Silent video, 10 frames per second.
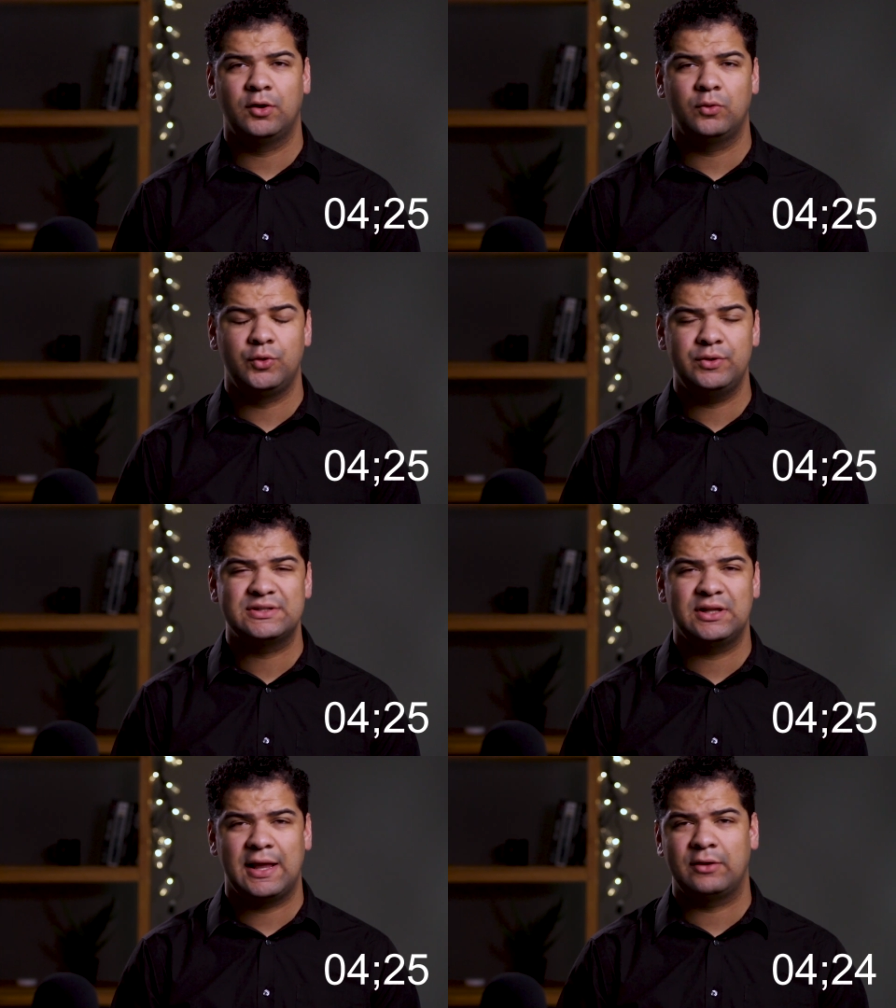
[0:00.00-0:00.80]
tell who
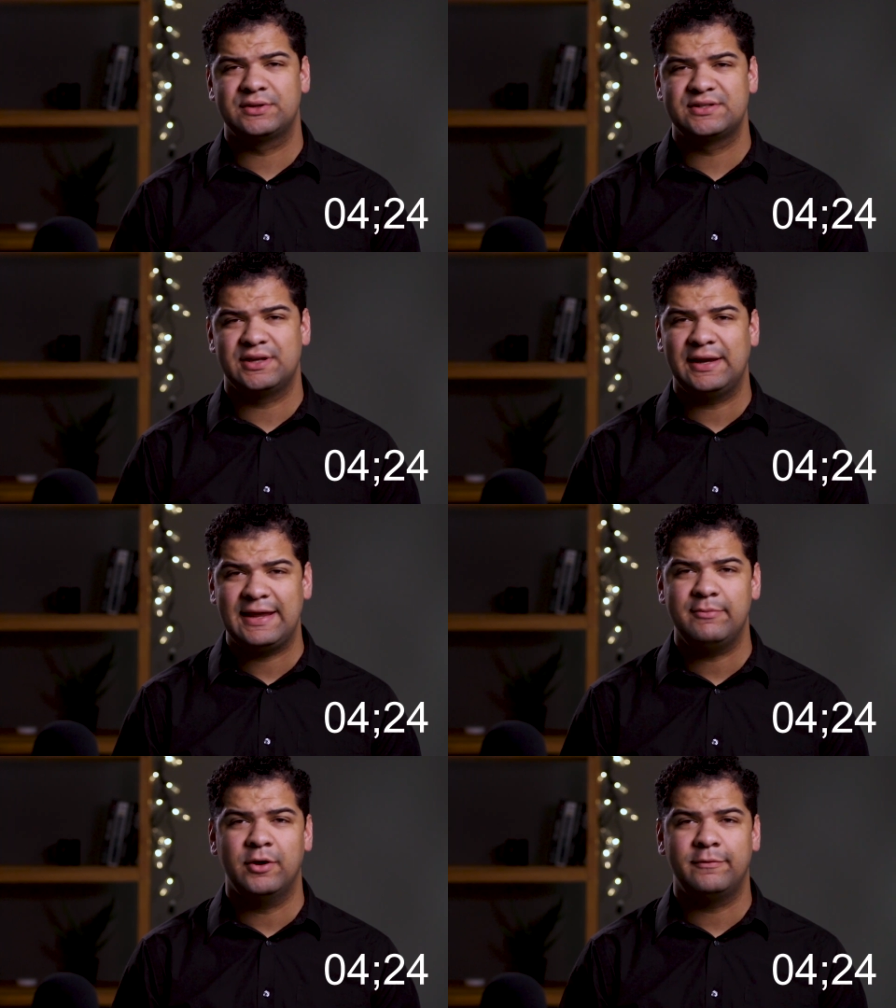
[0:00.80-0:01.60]
is allowed to send
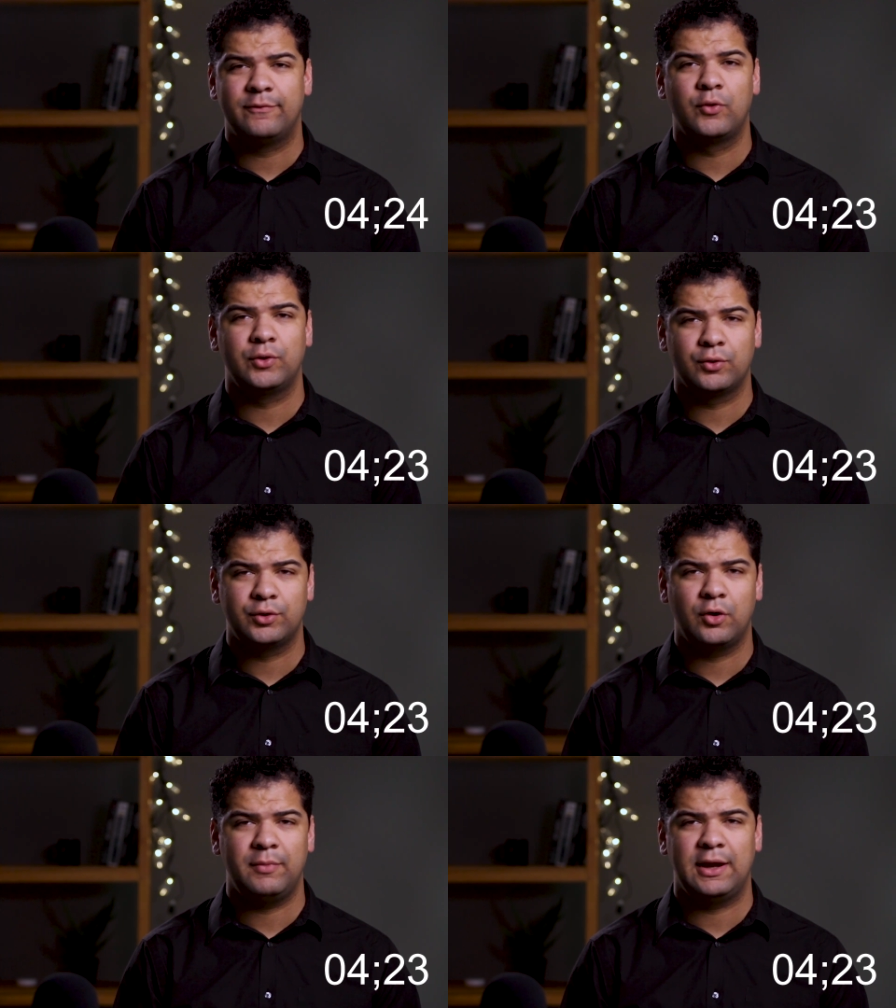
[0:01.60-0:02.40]
email for your
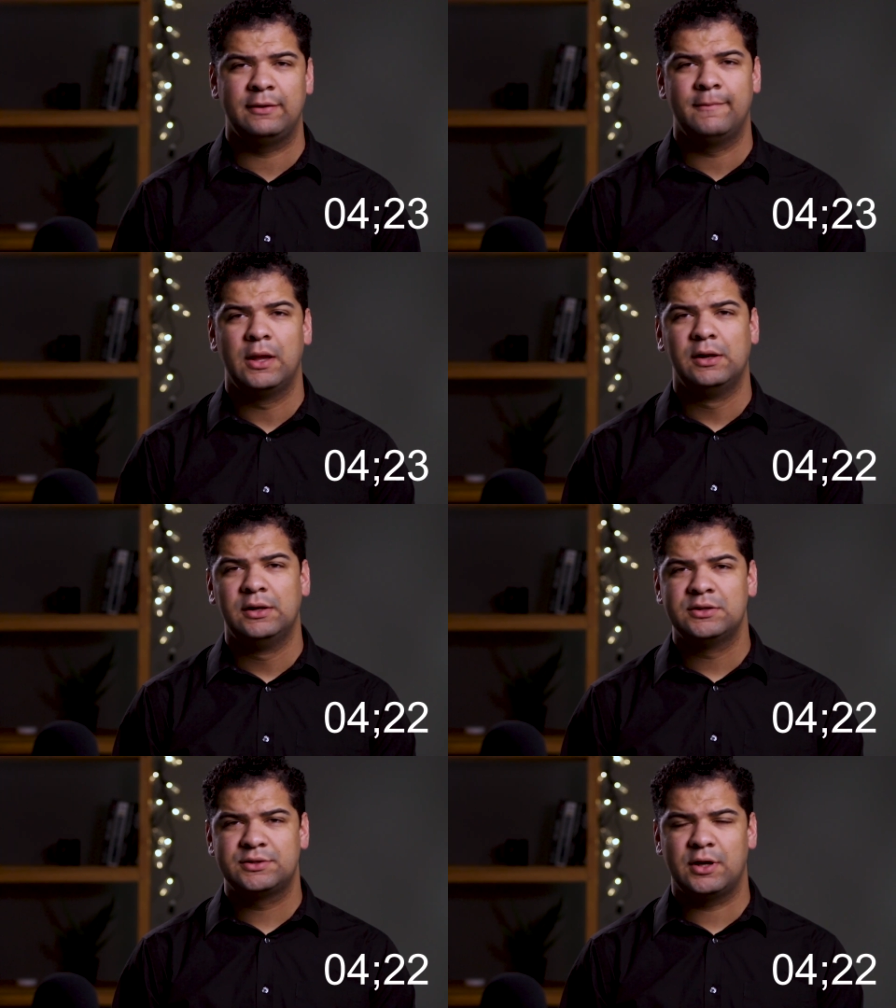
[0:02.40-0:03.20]
domain.
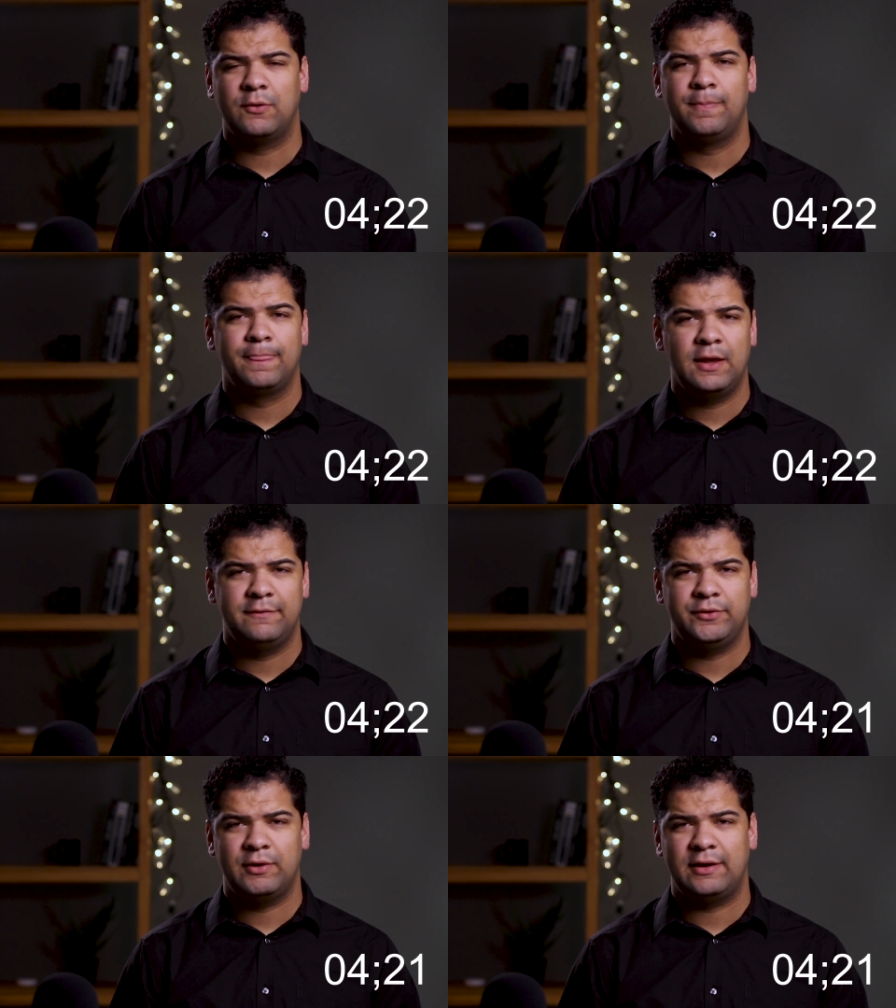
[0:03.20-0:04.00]
So
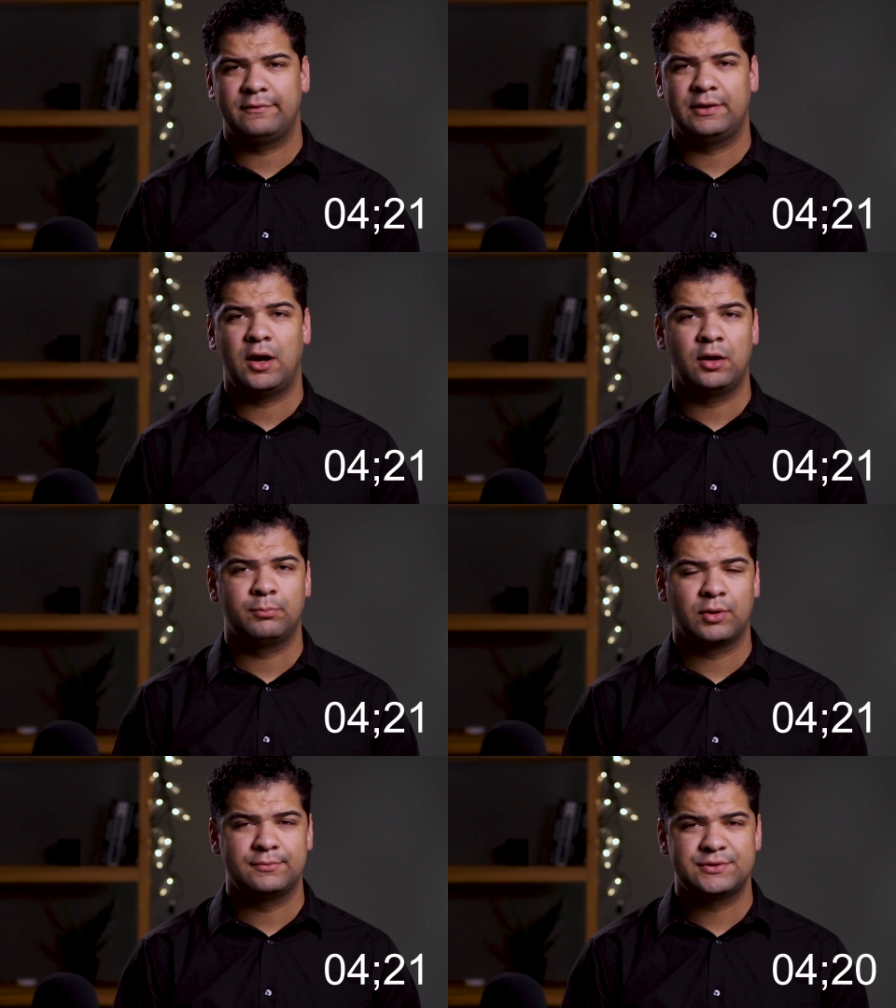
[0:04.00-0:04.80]
if you have an
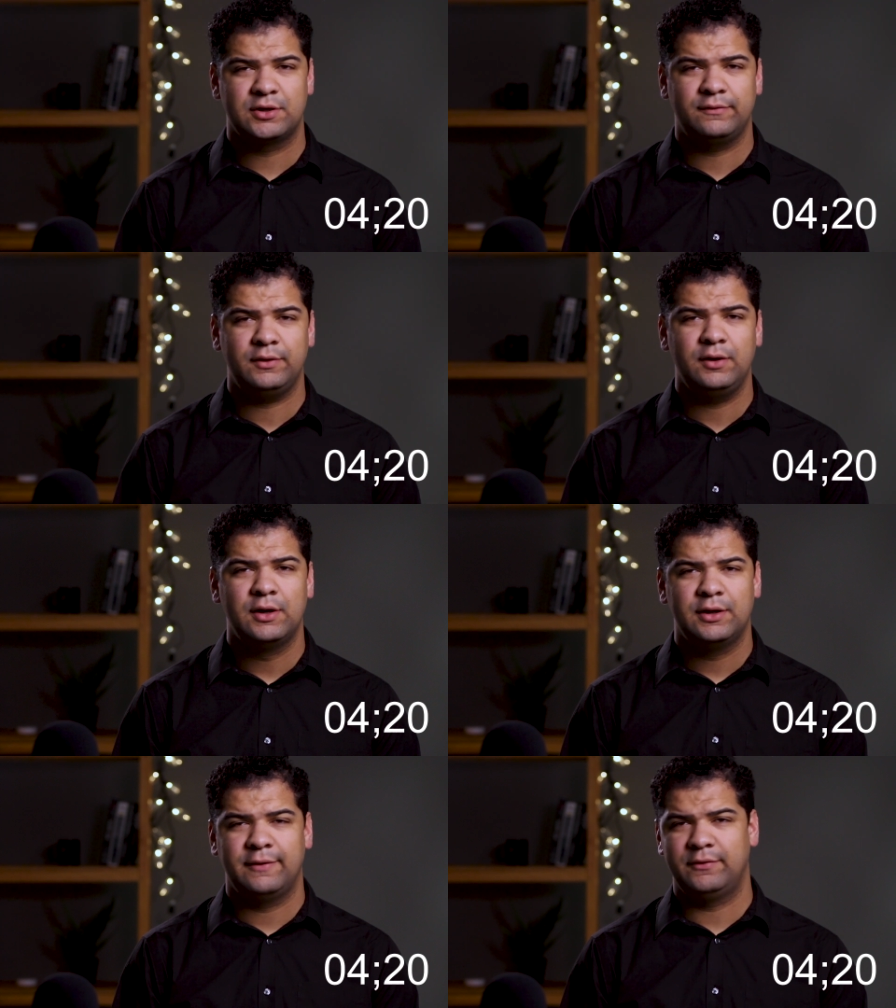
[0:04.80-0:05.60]
on-prem server,
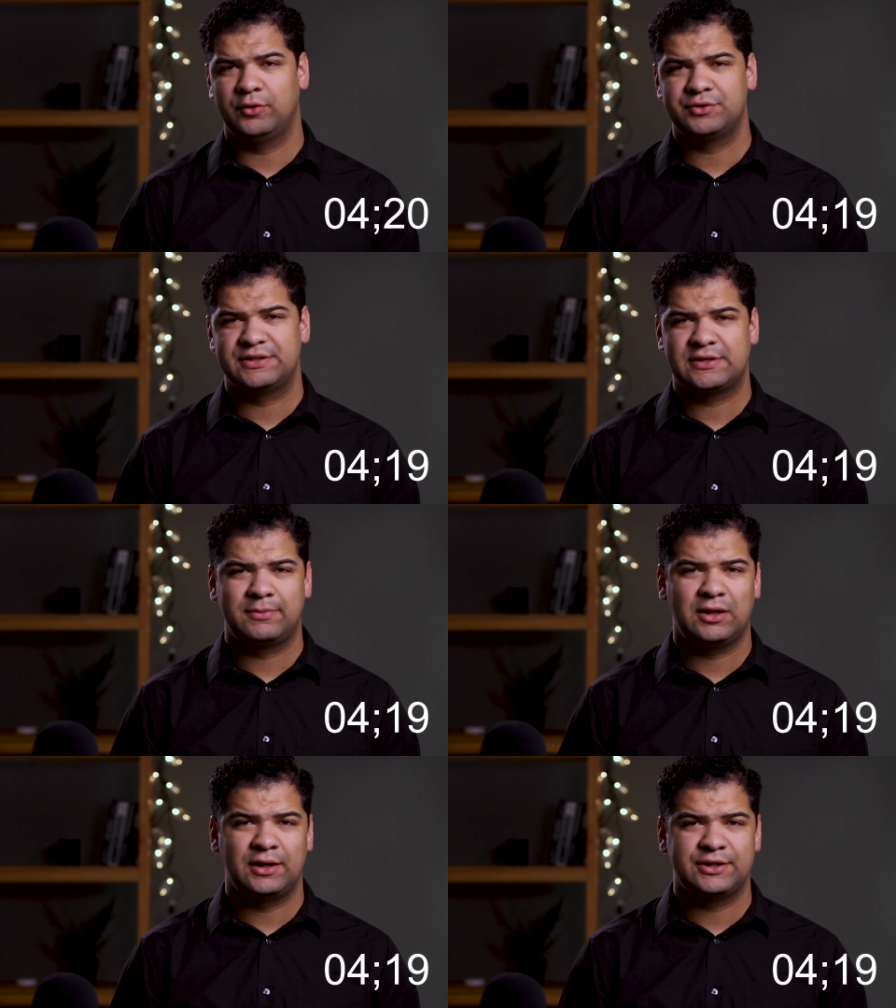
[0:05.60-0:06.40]
if you're using
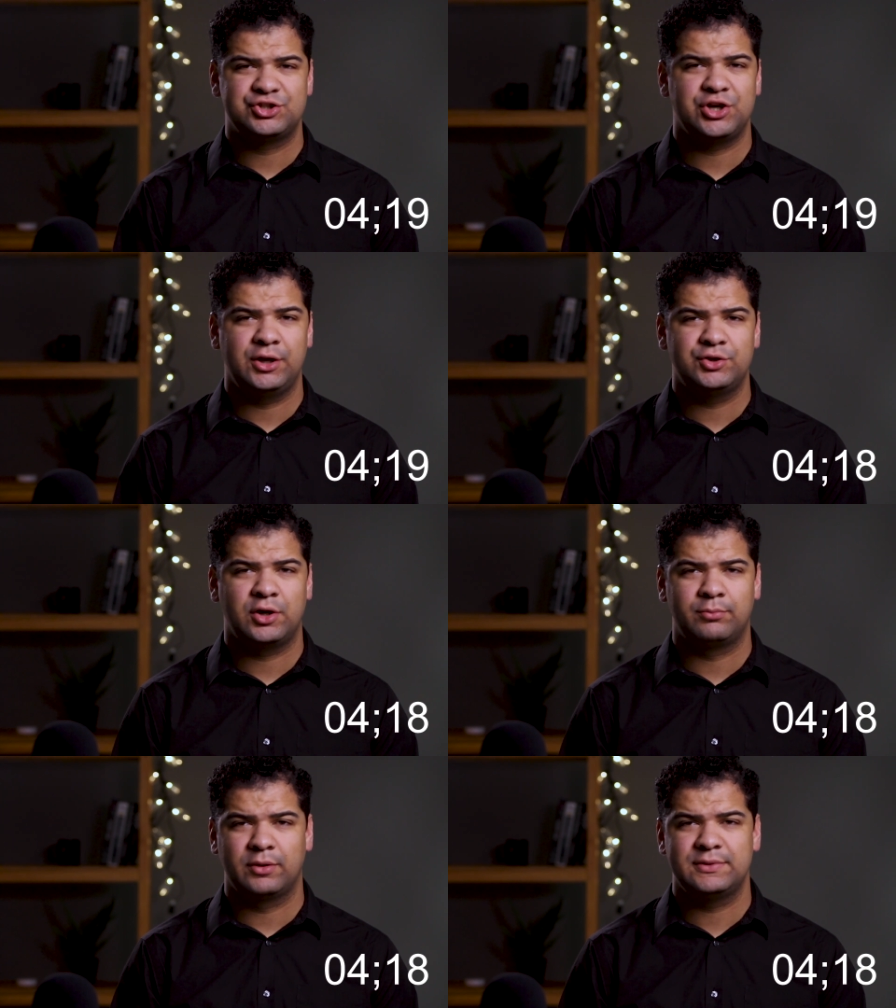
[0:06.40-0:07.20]
something like Exchange
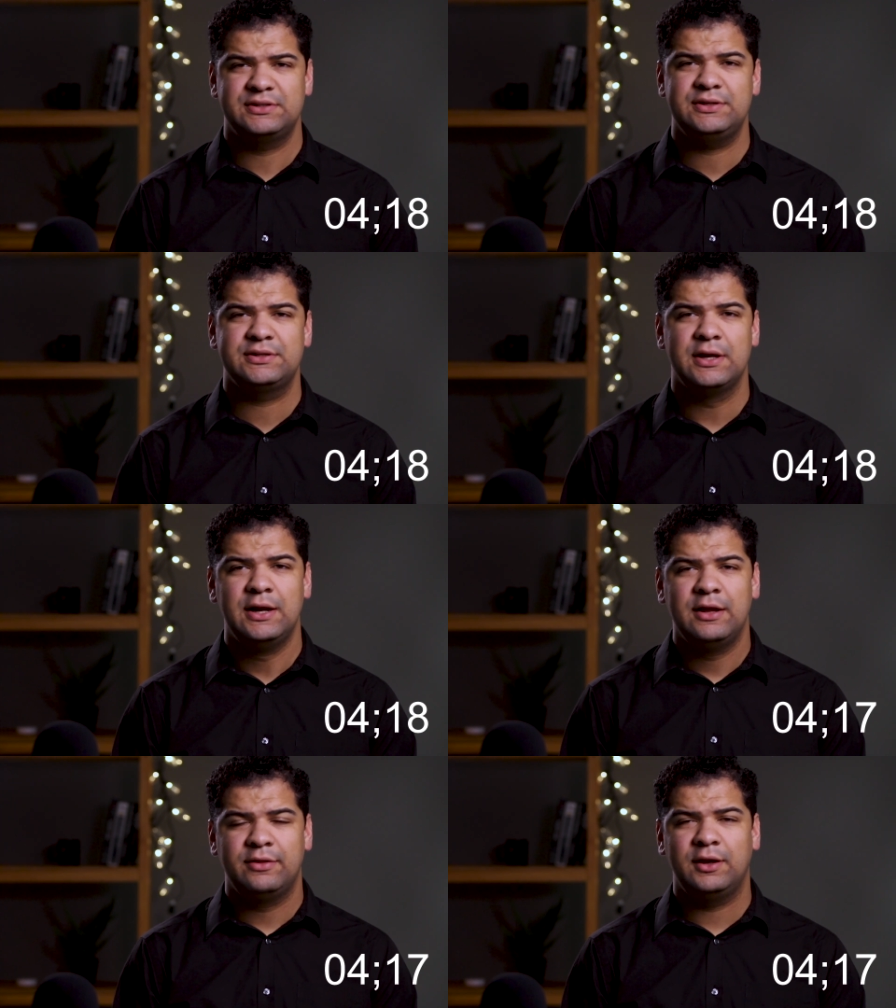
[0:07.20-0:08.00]
on premises,
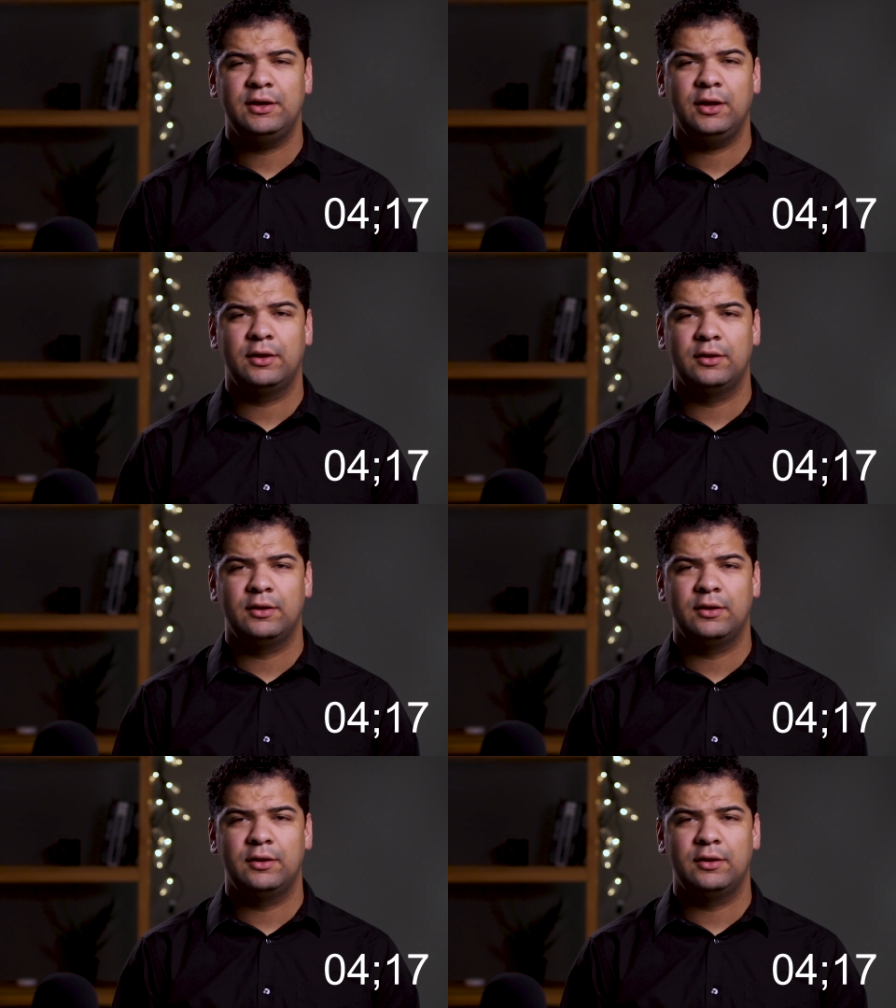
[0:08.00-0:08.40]
then